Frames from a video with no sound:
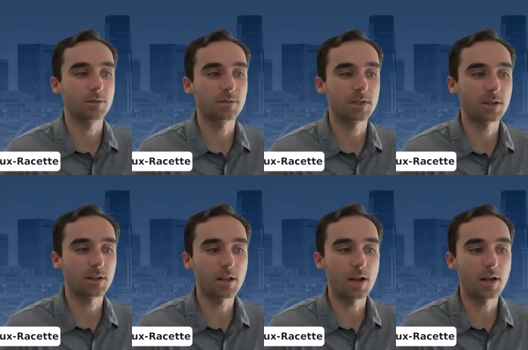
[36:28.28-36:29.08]
we've seen a
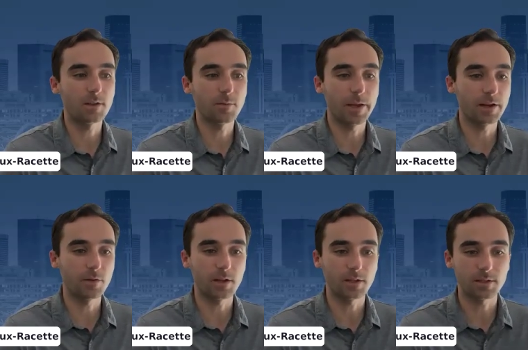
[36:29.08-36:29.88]
lot of
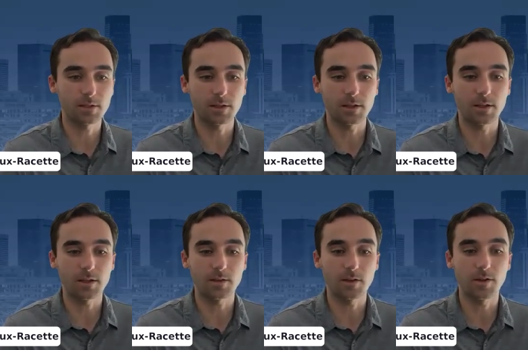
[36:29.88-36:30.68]
benefits
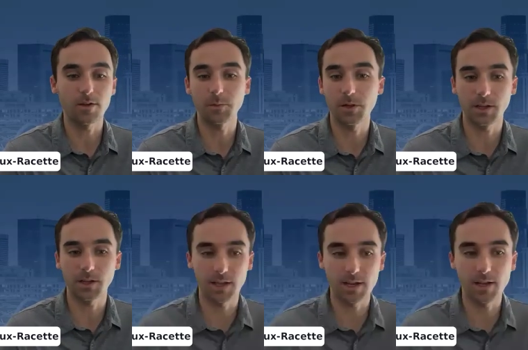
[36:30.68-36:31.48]
of
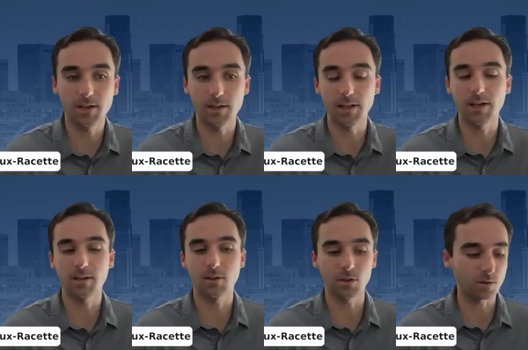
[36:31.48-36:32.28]
plugging that in and
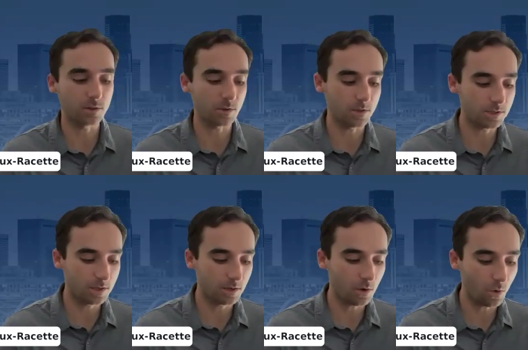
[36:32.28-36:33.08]
letting the user just
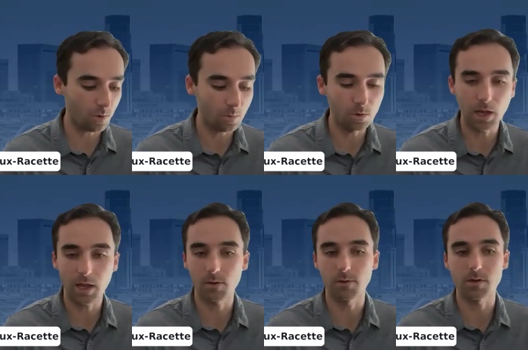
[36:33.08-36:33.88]
in normal
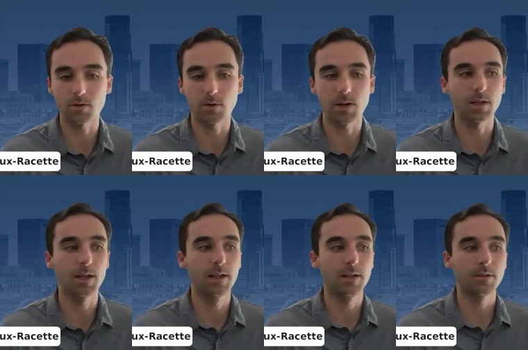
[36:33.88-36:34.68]
language, right,
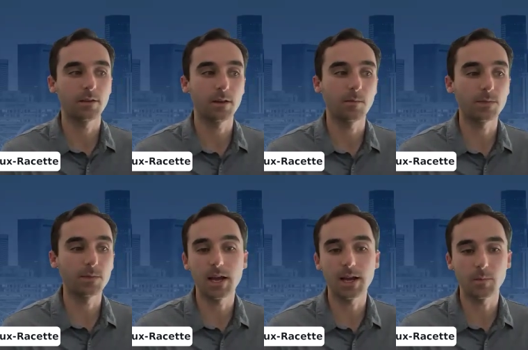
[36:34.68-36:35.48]

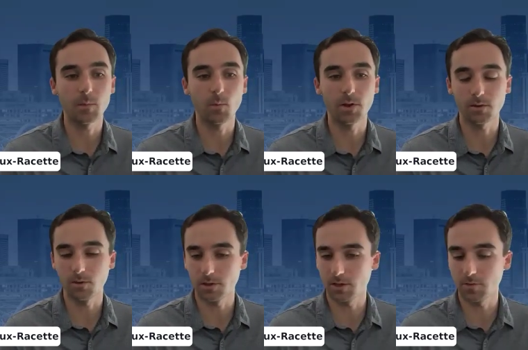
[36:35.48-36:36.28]
type what
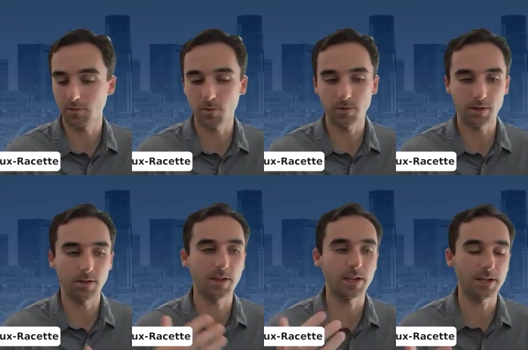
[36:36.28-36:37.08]
they're looking for, and
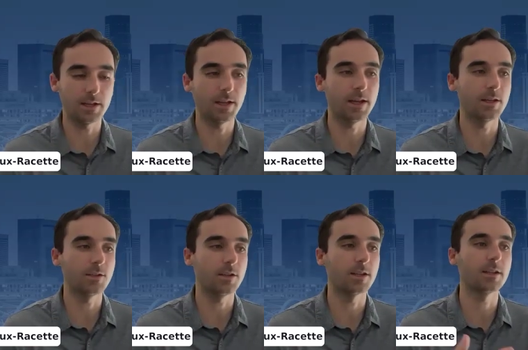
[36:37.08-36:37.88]
then the AI
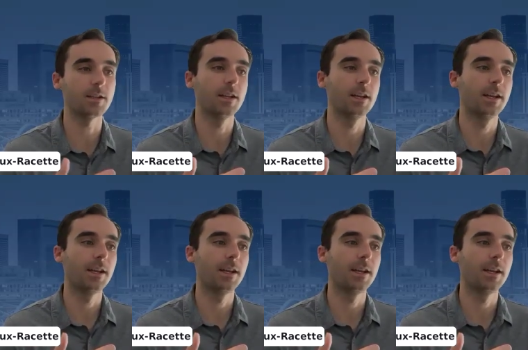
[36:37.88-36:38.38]
agent kind of